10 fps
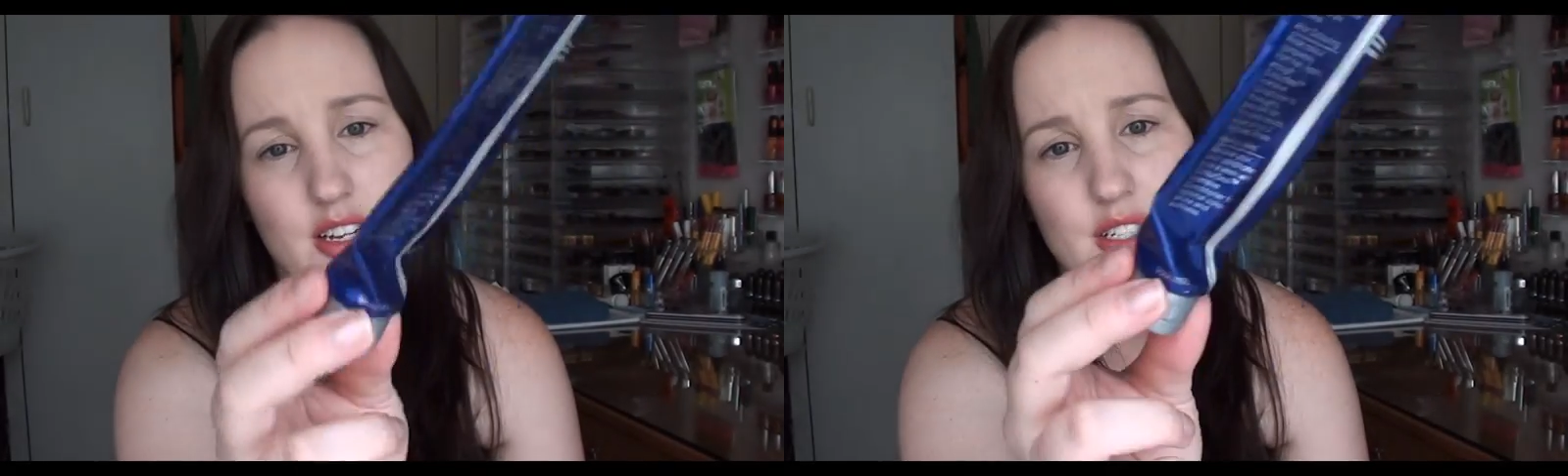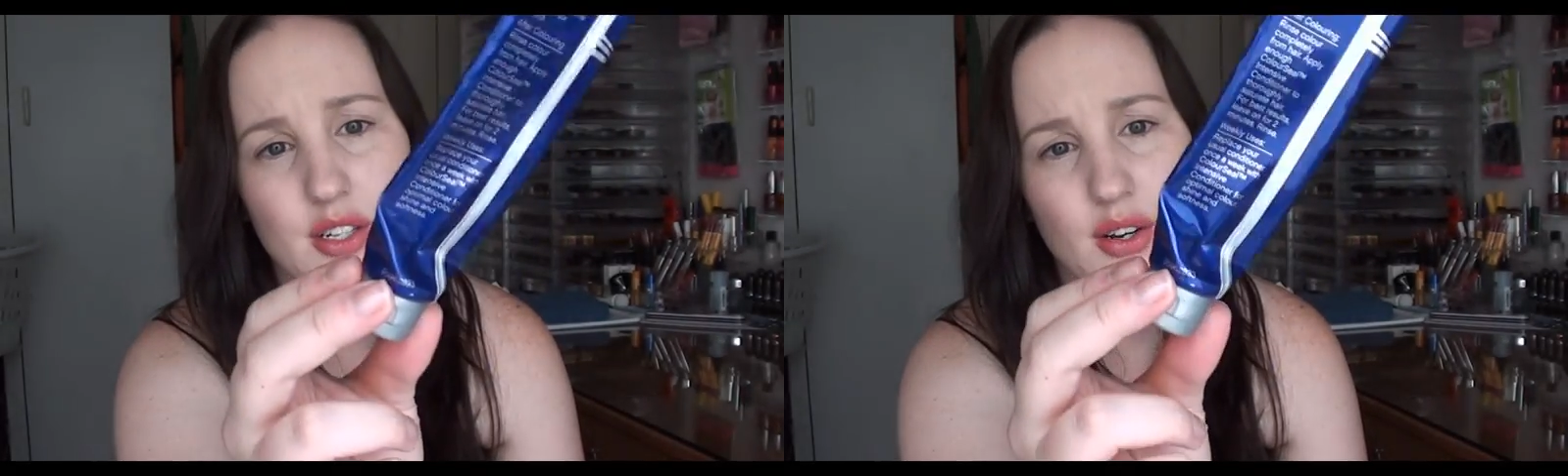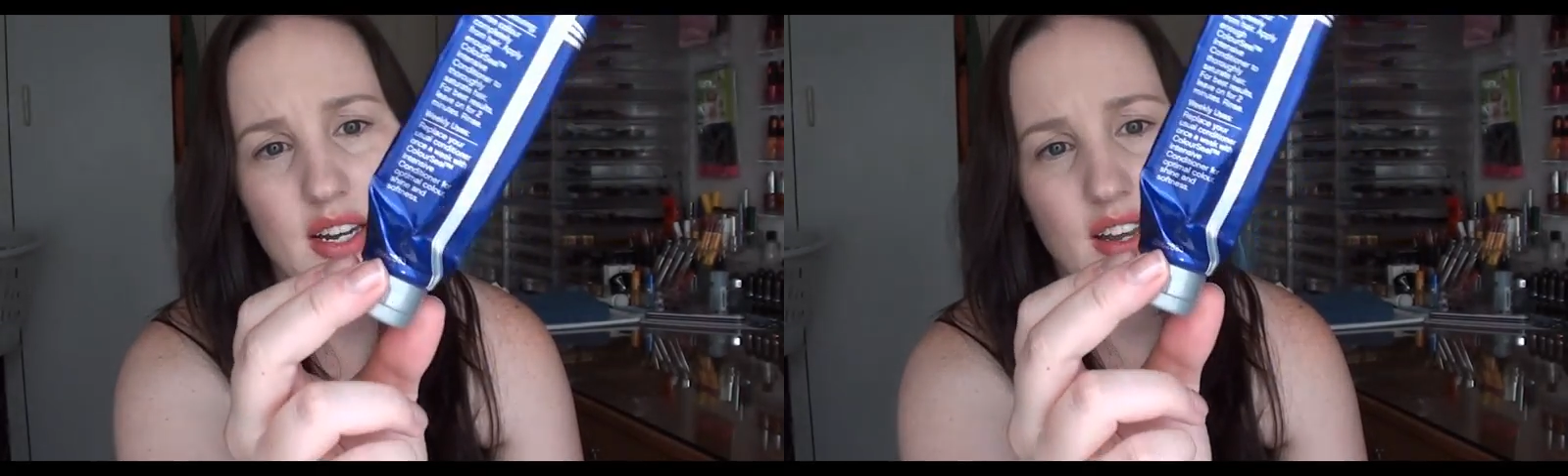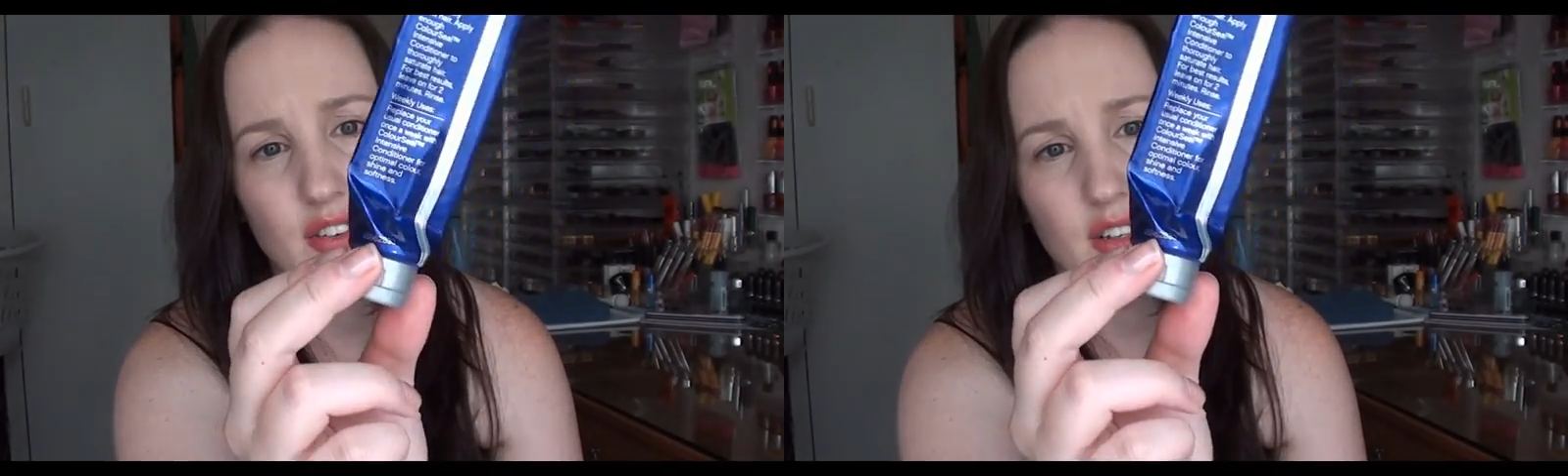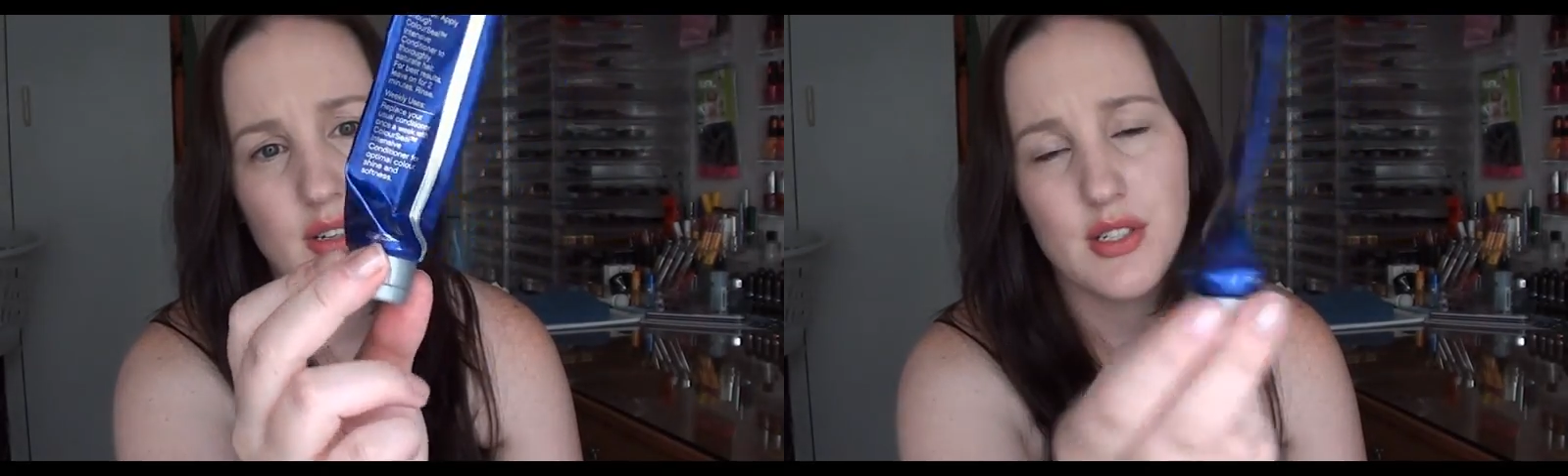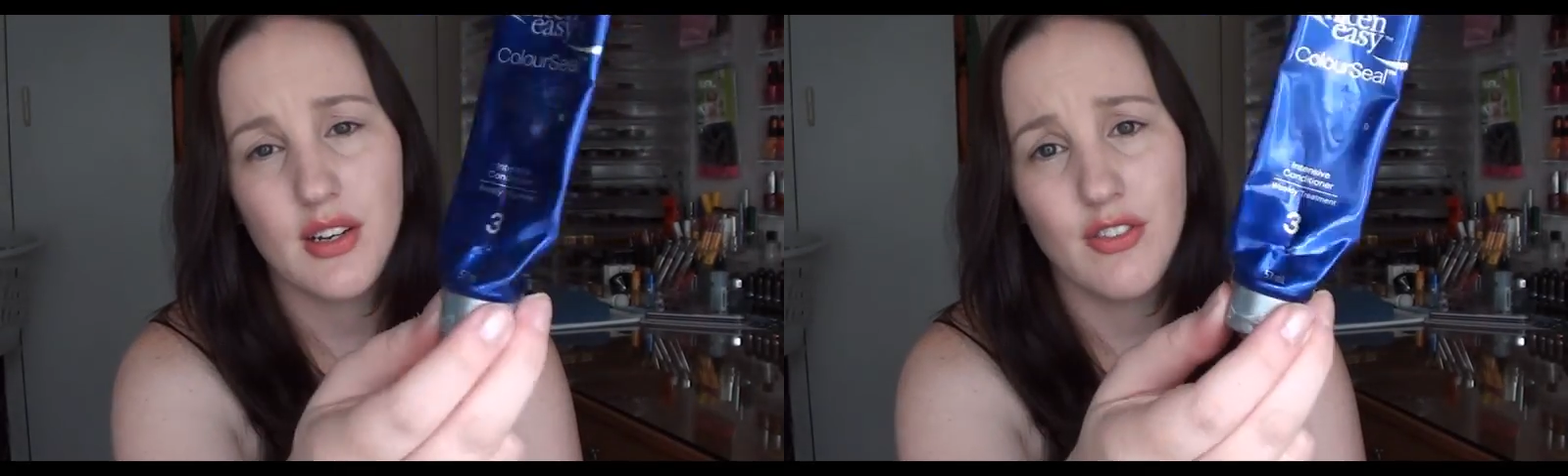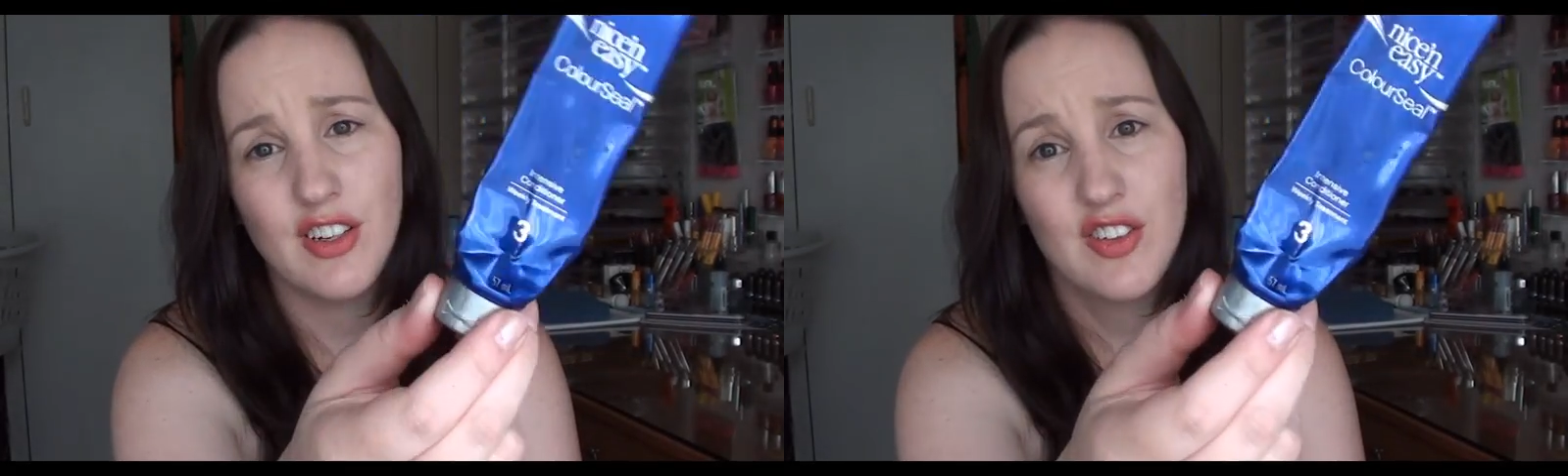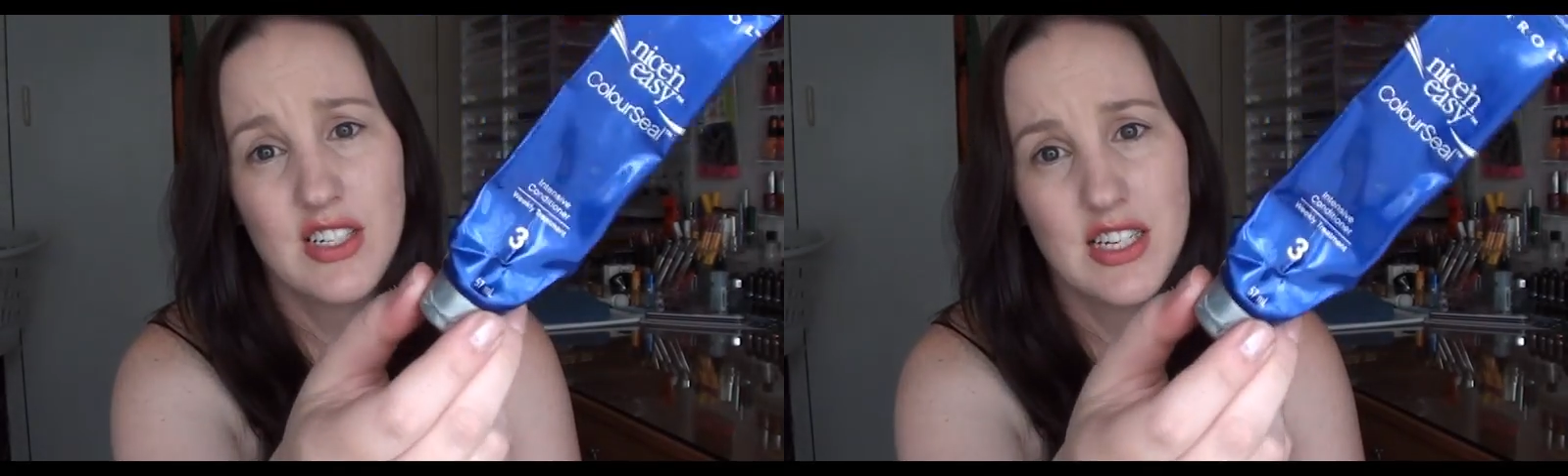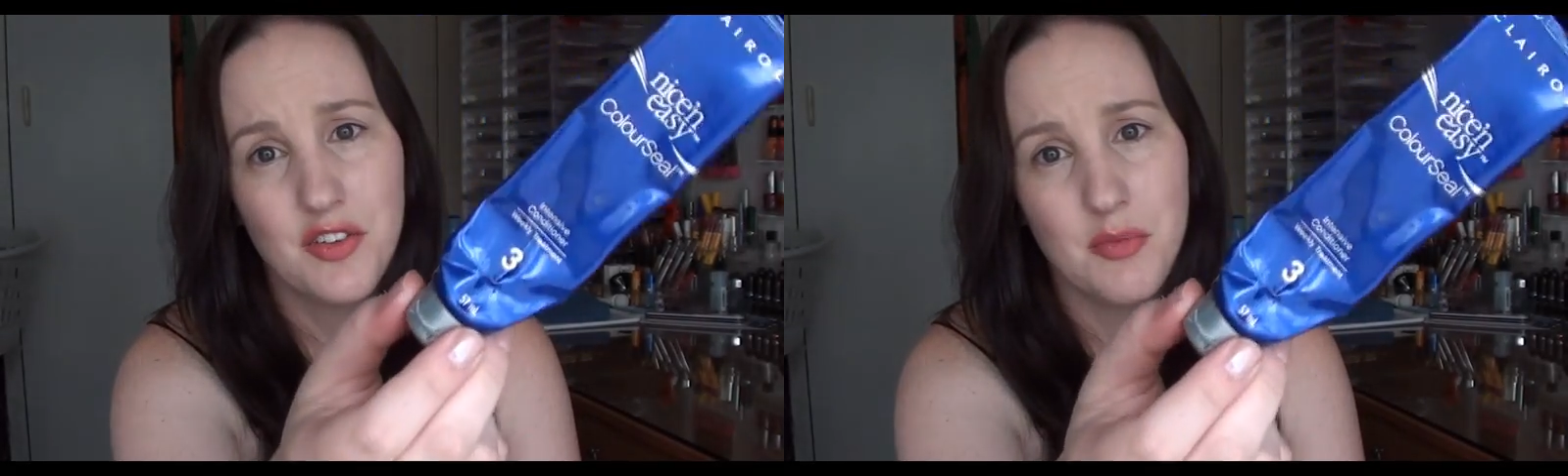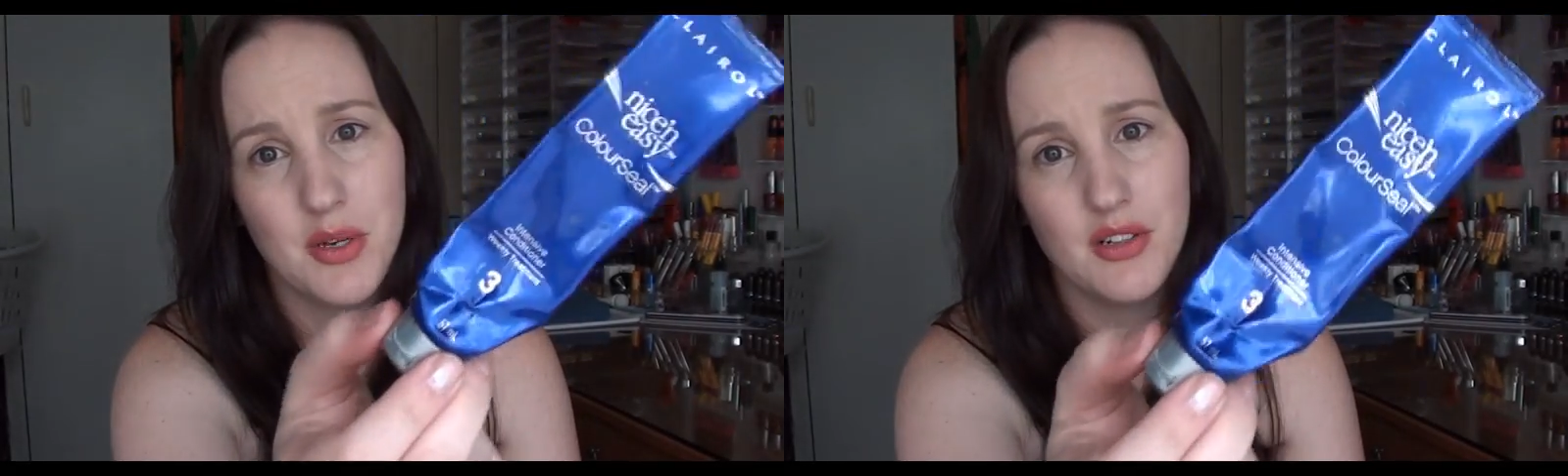so even though it's only
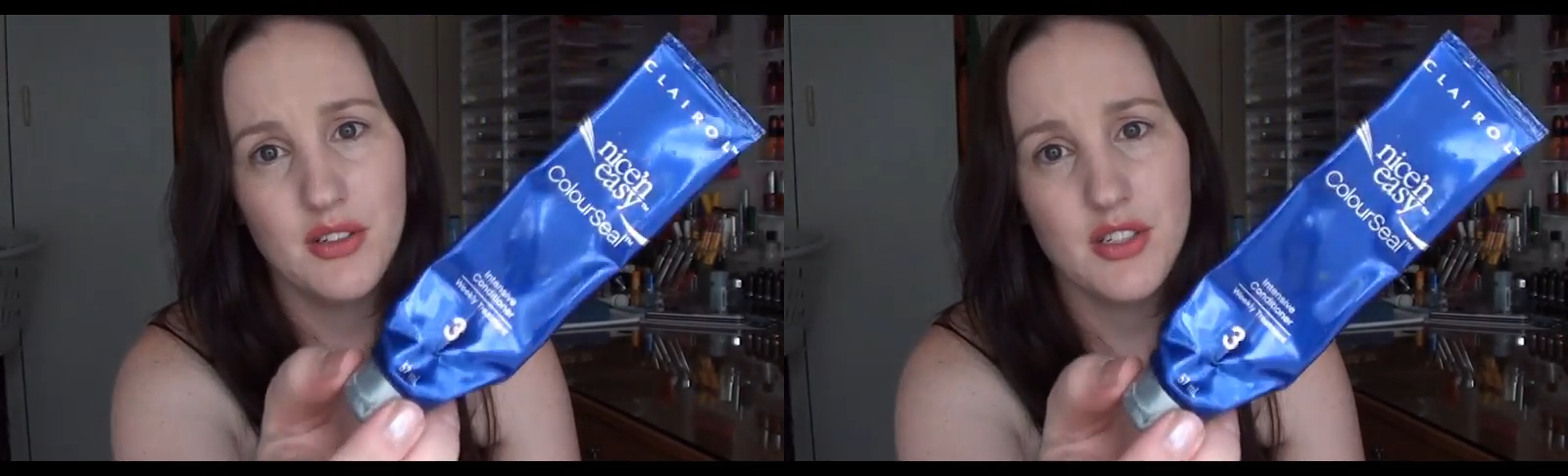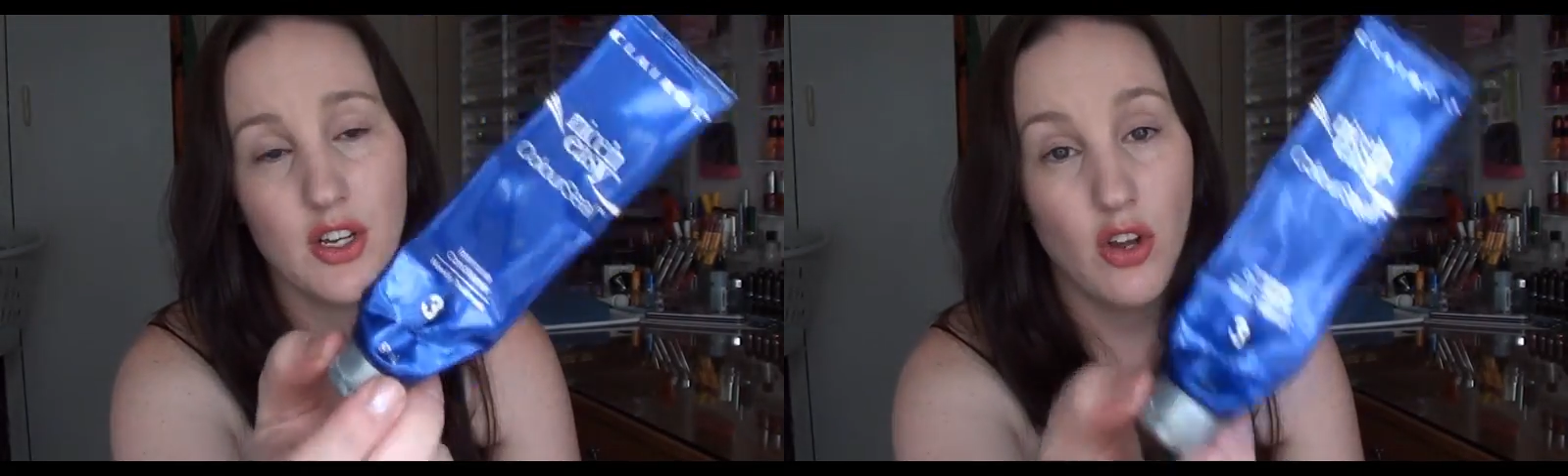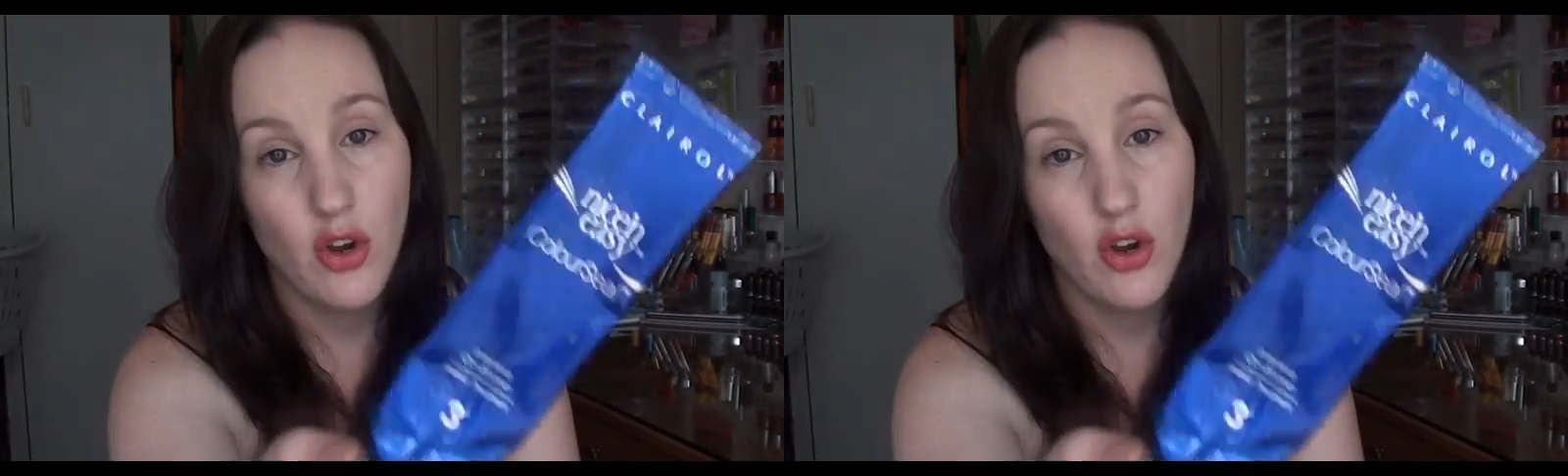57 mils,